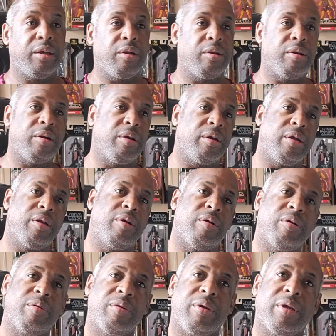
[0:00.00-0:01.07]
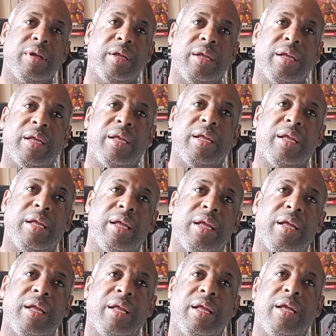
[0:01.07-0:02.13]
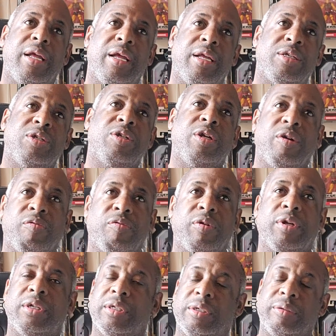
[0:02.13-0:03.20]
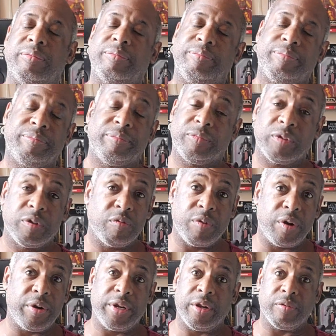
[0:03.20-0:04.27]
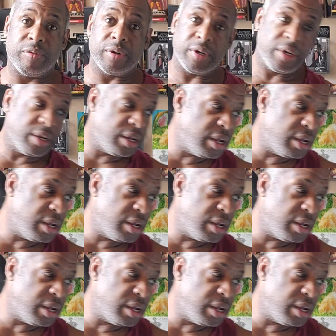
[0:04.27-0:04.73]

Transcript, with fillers: You, know, it, it's different. Very different.